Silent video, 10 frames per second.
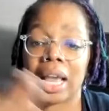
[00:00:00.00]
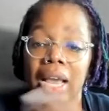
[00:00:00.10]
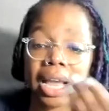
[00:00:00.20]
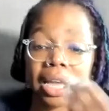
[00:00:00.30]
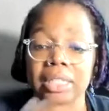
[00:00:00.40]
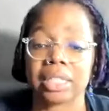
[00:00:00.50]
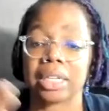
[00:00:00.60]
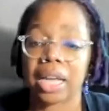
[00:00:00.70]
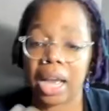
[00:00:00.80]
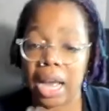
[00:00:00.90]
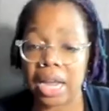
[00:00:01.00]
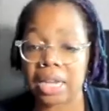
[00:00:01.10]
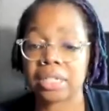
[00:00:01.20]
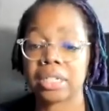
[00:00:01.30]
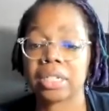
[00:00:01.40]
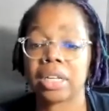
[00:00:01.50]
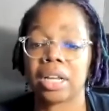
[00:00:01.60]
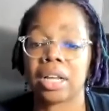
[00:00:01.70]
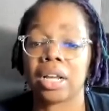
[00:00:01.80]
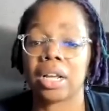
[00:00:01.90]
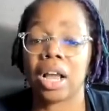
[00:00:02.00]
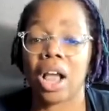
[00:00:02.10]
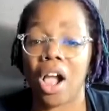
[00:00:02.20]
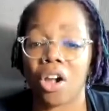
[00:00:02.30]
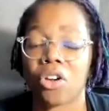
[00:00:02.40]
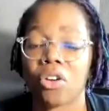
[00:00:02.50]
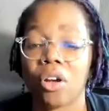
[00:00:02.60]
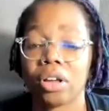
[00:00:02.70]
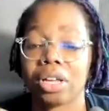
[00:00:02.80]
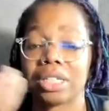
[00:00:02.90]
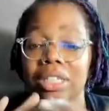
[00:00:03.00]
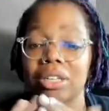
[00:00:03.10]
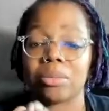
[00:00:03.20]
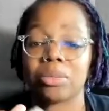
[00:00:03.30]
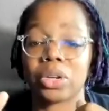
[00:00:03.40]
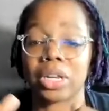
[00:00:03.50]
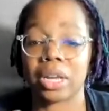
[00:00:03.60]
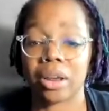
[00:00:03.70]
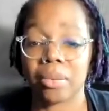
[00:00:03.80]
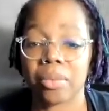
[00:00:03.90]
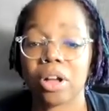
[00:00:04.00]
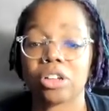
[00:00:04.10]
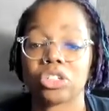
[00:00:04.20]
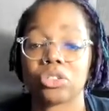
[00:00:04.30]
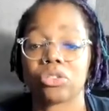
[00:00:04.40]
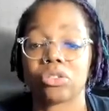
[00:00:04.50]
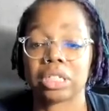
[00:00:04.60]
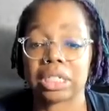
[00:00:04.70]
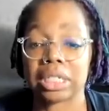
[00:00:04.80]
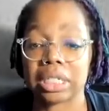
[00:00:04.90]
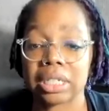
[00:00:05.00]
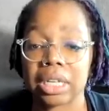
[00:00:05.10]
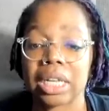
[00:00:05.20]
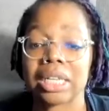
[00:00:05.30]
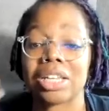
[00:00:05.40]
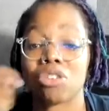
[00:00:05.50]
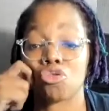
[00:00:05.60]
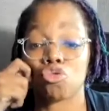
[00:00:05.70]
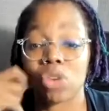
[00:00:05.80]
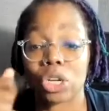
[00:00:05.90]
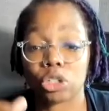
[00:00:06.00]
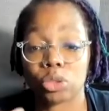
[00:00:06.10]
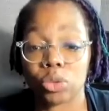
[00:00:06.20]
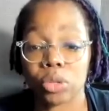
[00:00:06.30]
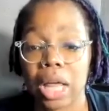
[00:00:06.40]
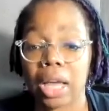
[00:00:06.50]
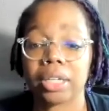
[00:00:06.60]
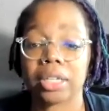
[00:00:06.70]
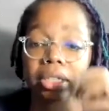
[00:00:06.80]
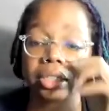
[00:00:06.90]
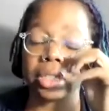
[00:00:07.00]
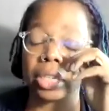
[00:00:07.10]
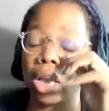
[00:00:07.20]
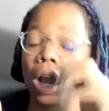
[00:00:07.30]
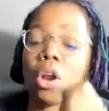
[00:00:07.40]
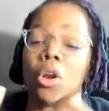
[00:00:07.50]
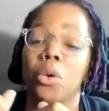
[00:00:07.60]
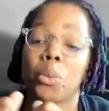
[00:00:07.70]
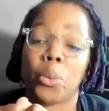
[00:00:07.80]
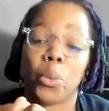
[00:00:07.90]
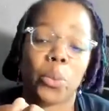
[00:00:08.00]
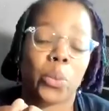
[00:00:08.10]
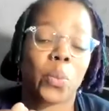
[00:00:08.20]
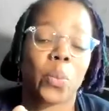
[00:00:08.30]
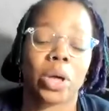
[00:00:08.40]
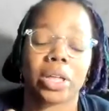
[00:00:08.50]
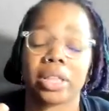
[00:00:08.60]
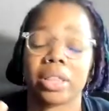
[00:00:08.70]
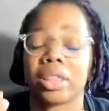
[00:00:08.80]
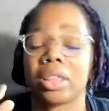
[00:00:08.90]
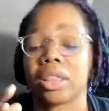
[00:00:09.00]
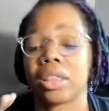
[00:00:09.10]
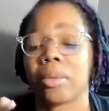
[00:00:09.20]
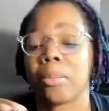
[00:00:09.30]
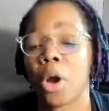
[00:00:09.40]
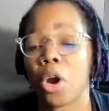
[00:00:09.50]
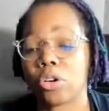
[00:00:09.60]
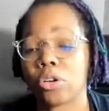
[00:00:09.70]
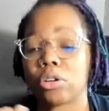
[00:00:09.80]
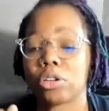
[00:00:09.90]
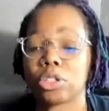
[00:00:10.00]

across community boundaries, across religious lines, across racial lines, with partners, with allies, to bring about the change that we all wish to see.